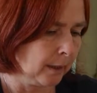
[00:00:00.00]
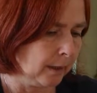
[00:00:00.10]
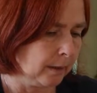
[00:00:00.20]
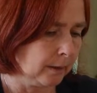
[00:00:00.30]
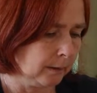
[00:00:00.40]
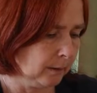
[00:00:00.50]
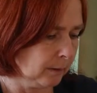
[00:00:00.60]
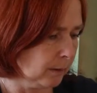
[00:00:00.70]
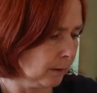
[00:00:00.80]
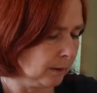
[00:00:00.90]
and
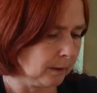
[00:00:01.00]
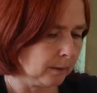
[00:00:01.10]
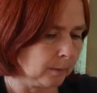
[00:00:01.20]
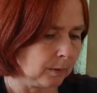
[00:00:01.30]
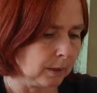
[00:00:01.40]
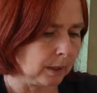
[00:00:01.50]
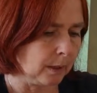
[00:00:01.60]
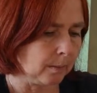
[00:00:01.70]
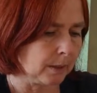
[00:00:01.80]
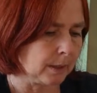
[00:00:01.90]
then I'm going to
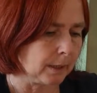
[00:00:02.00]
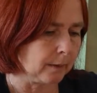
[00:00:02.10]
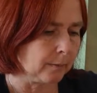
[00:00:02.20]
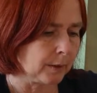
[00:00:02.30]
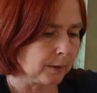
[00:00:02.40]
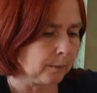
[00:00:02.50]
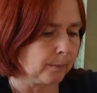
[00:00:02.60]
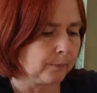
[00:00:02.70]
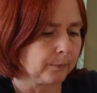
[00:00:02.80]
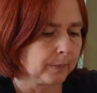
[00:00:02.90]
get myself
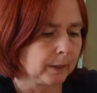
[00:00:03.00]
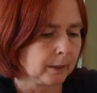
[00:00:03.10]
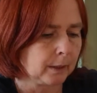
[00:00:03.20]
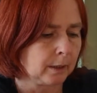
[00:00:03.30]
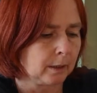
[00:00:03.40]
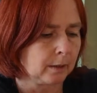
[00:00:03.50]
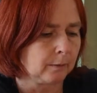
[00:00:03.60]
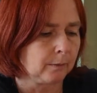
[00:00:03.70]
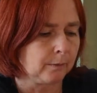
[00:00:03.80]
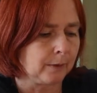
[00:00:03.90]
some
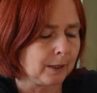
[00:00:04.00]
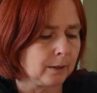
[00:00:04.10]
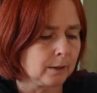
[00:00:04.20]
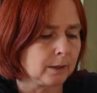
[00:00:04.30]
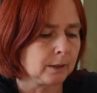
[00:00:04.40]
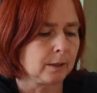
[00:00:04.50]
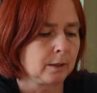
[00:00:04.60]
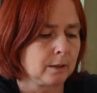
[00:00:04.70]
feathers,